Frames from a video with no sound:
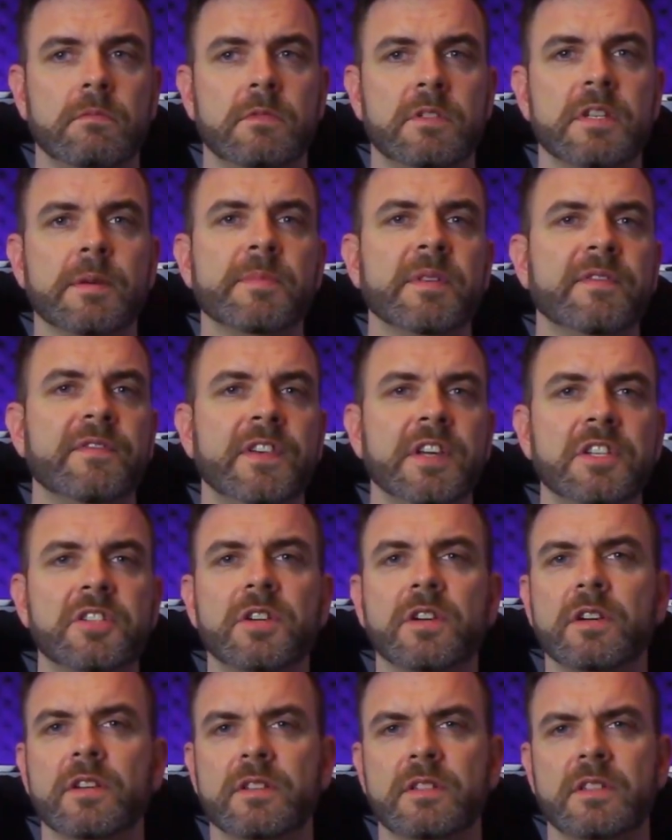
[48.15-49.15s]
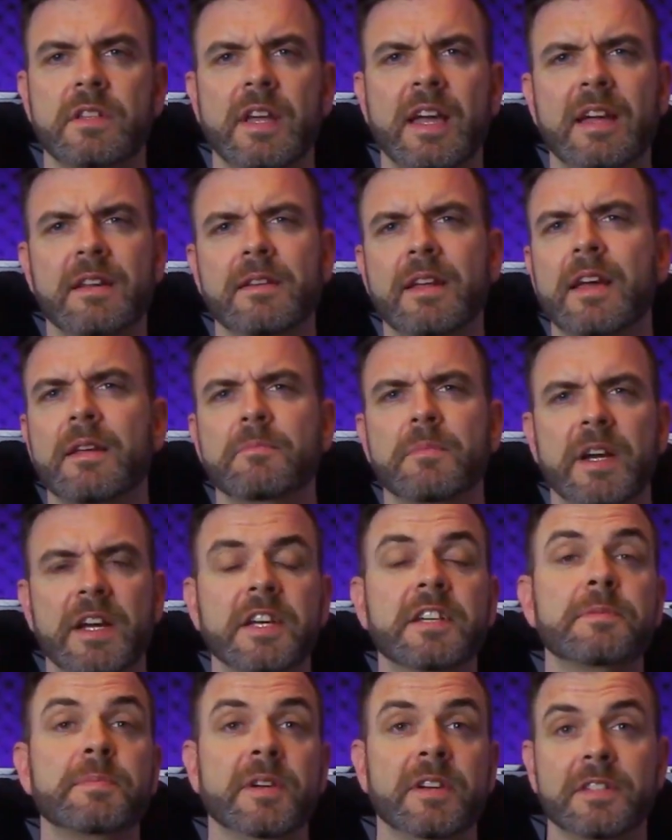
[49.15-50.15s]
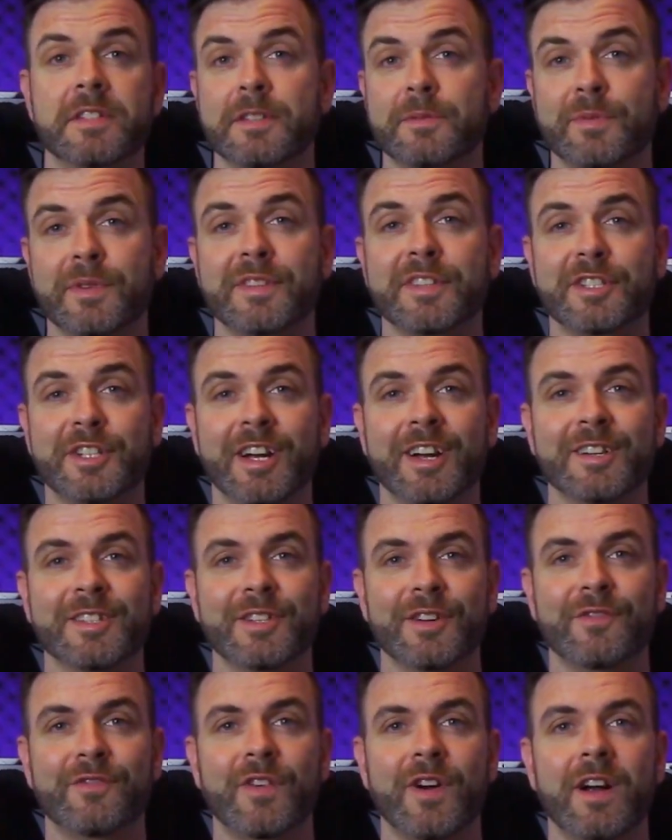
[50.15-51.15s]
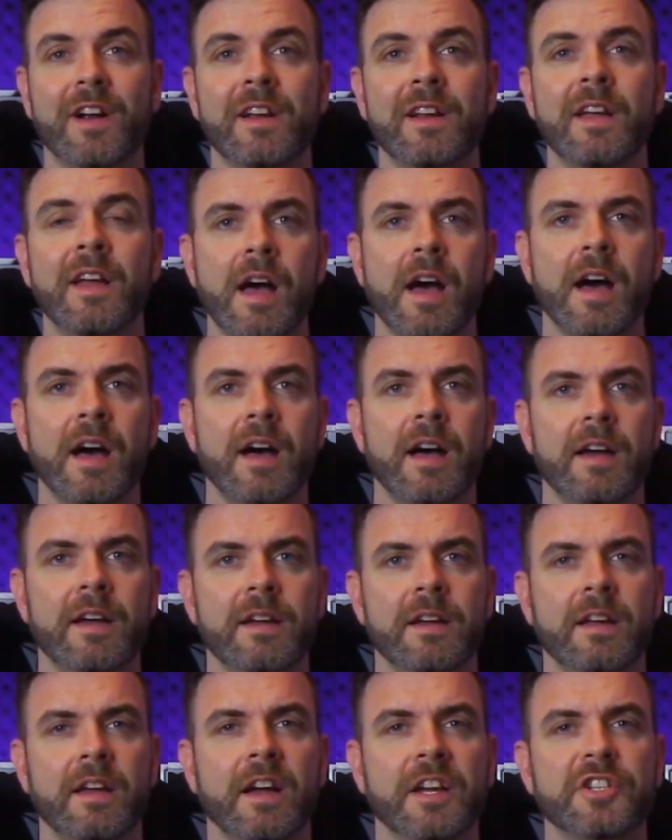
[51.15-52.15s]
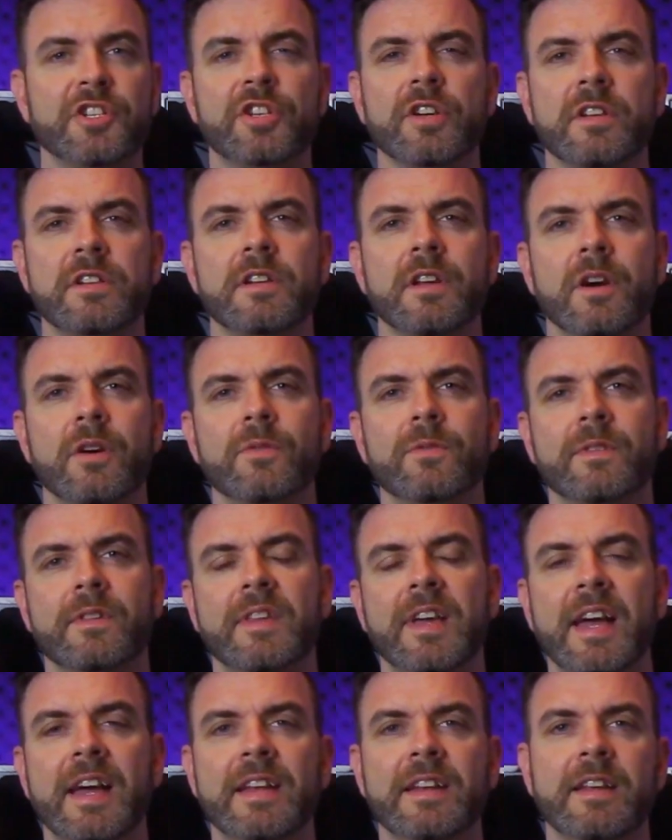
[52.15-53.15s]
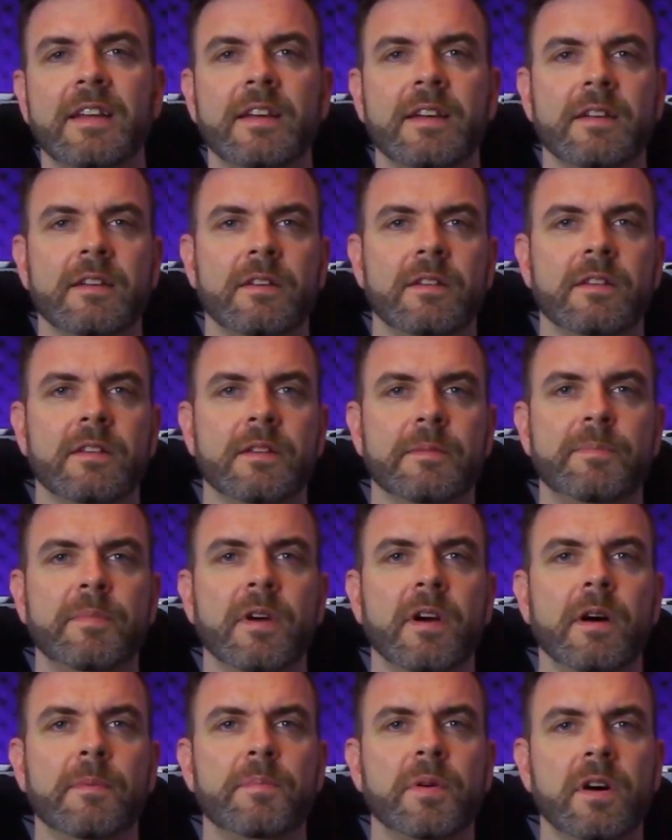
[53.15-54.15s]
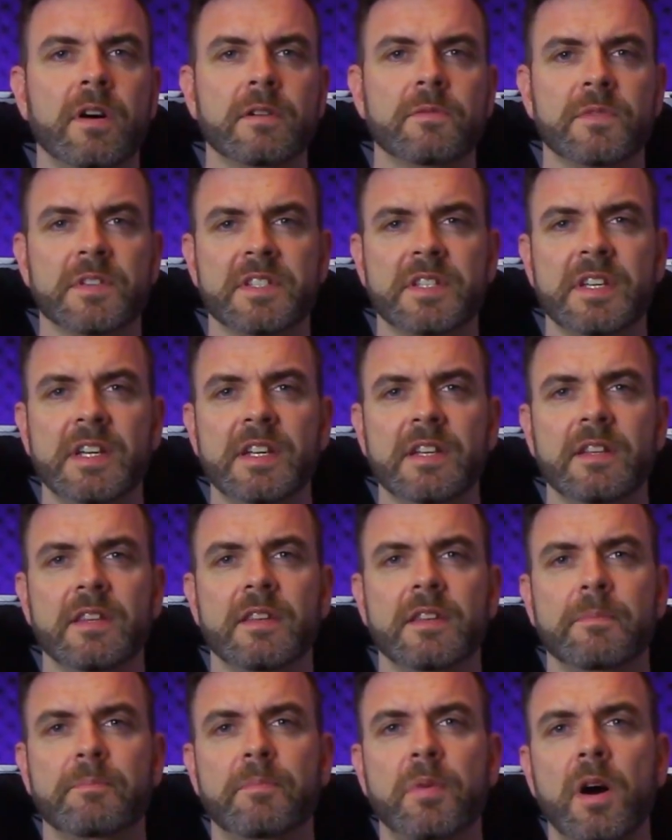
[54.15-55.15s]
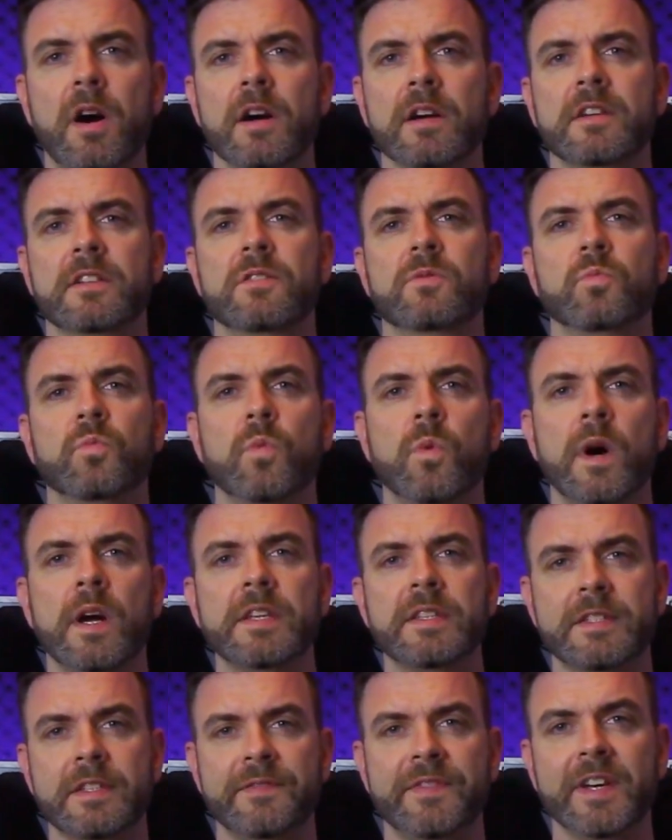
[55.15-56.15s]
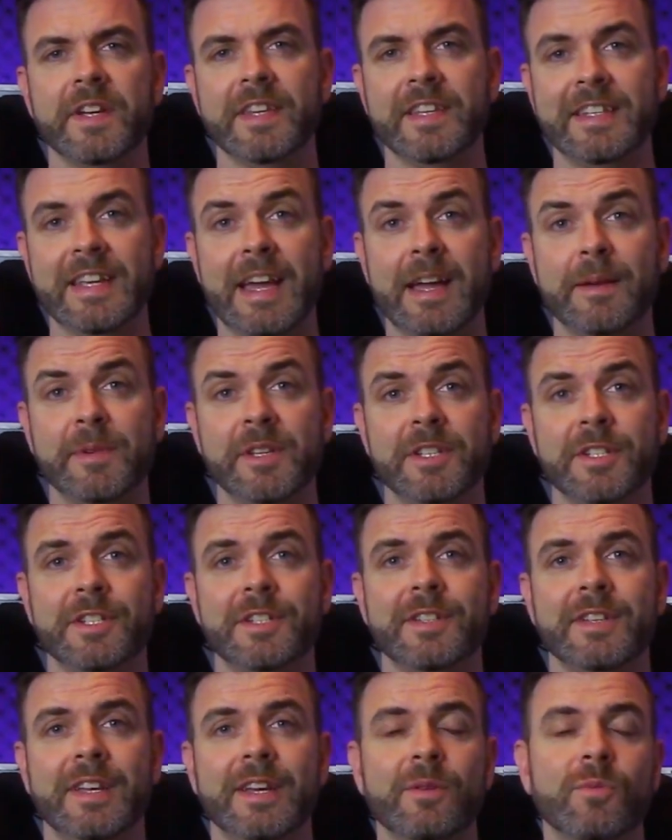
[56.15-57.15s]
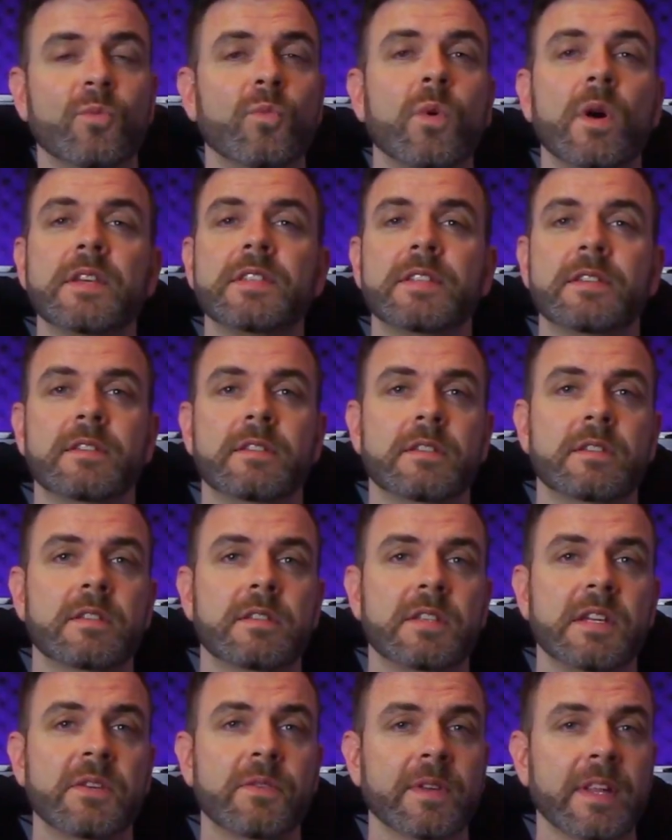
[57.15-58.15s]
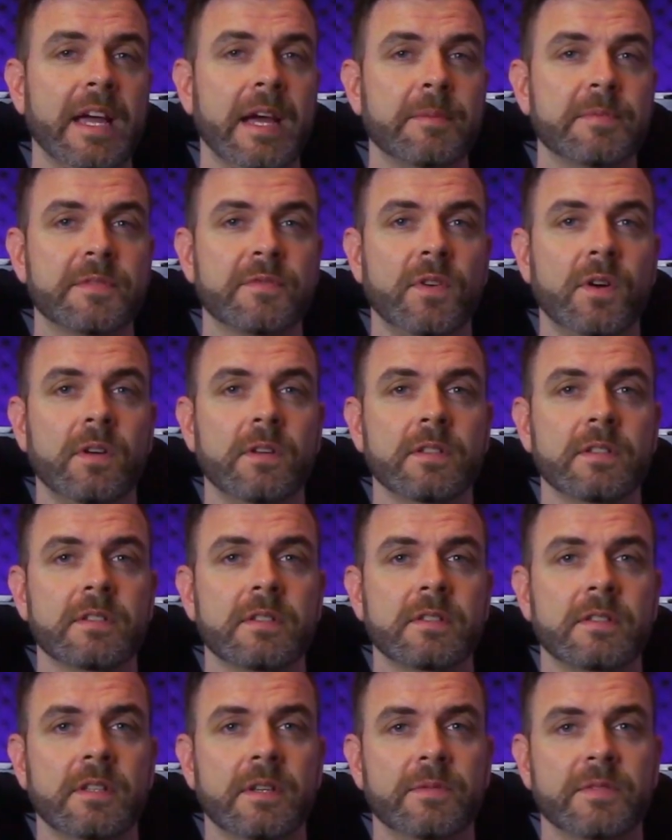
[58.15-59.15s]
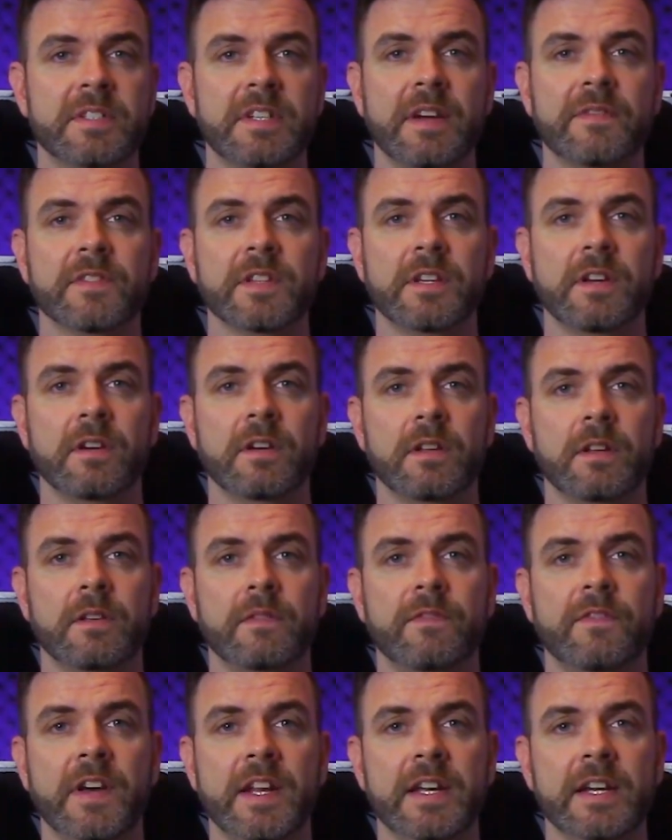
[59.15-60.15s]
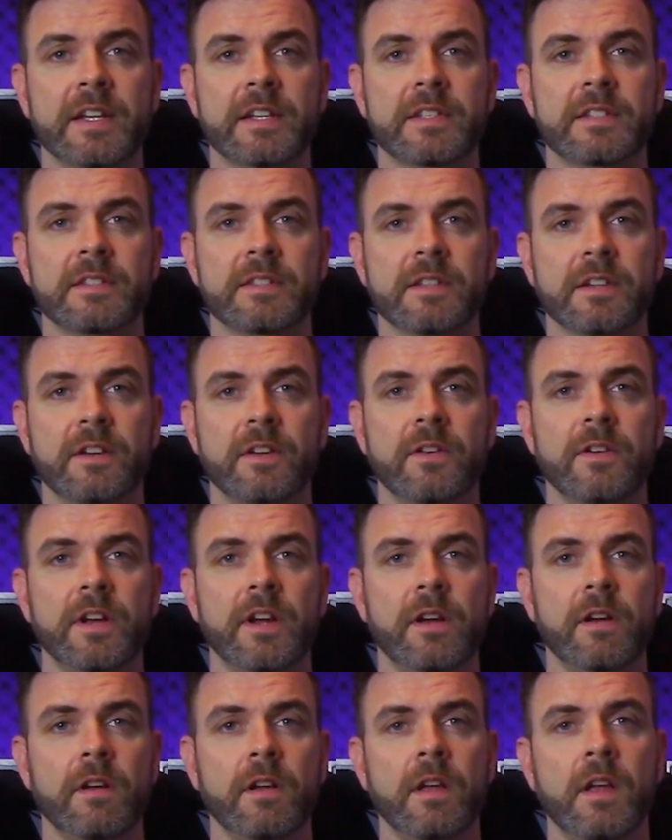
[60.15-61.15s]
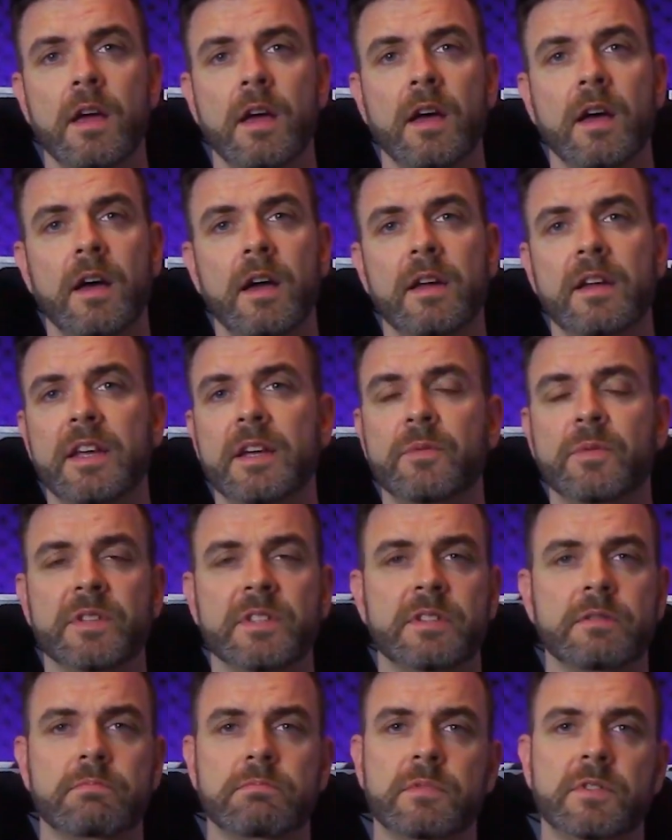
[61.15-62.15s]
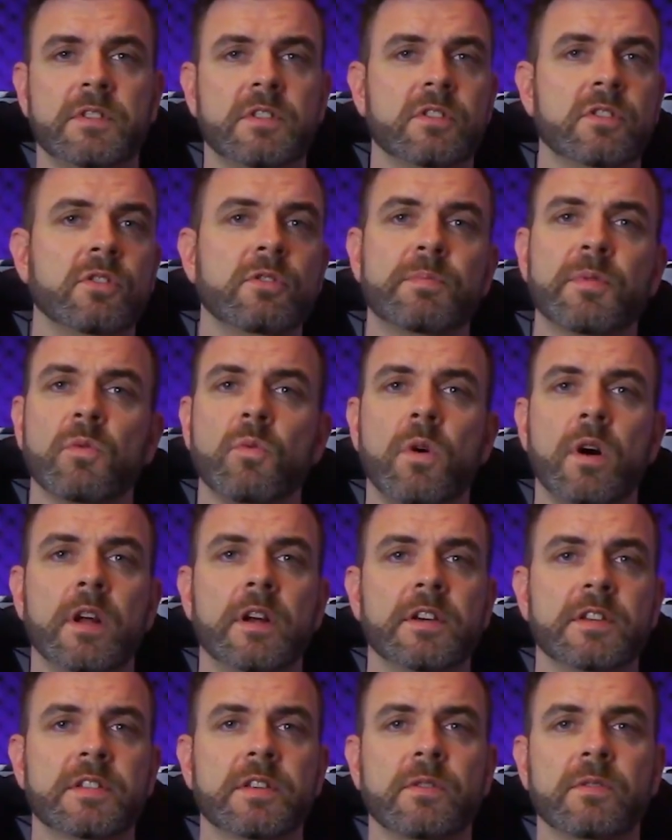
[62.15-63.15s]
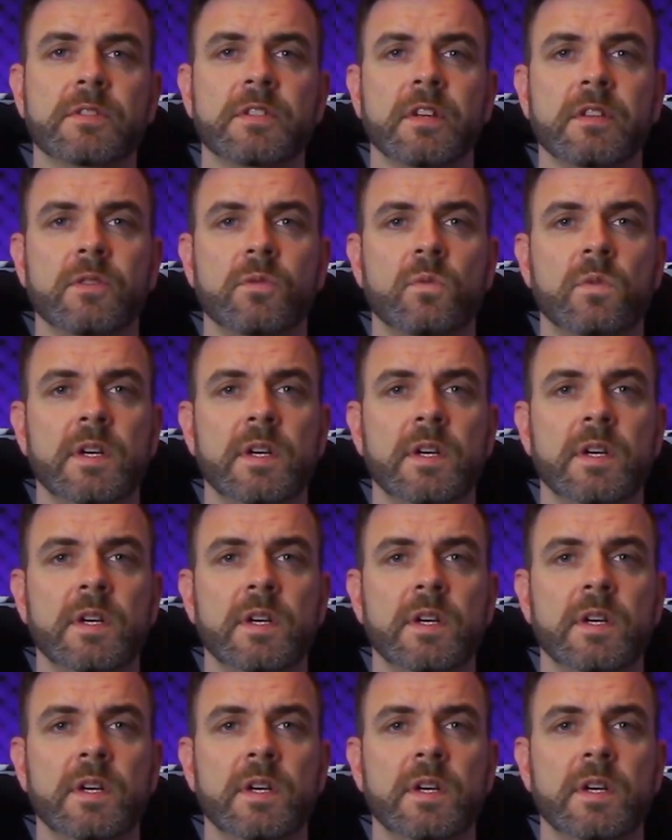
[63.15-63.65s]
some of the features and my experiences with the chair so far. I should note that upon receipt, the box was severely damaged. It wasn't SecretLabs' fault. It was definitely on FedEx, the courier. It was super water soaked on the